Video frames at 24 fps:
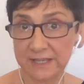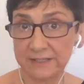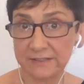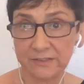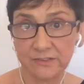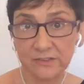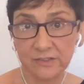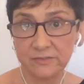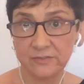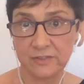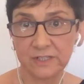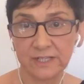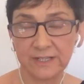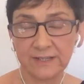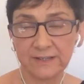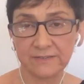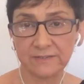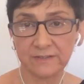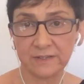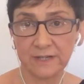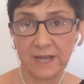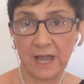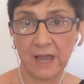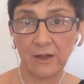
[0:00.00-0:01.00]

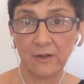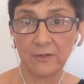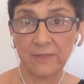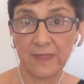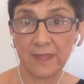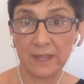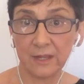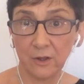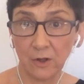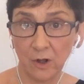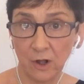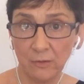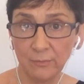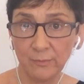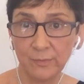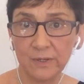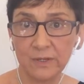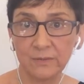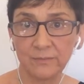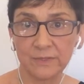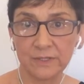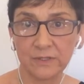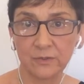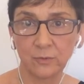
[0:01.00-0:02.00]
activities, and how they
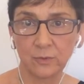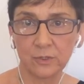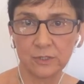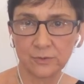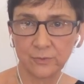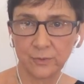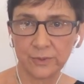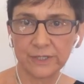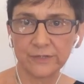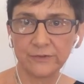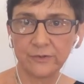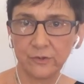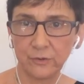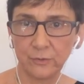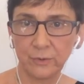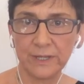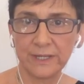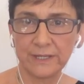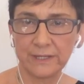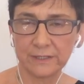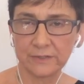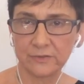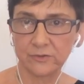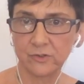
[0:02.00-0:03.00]
complement what we're
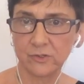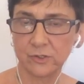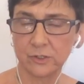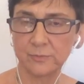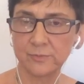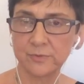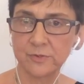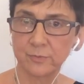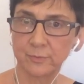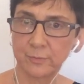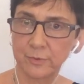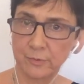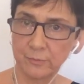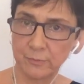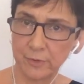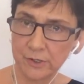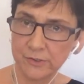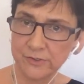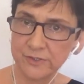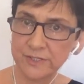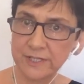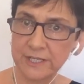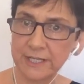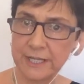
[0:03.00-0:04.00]
doing in terms of
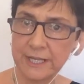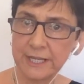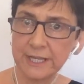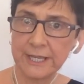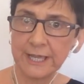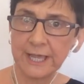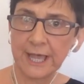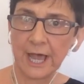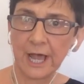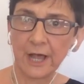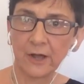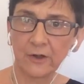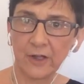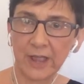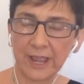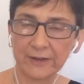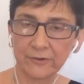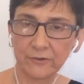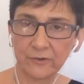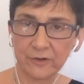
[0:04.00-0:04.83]
promoting our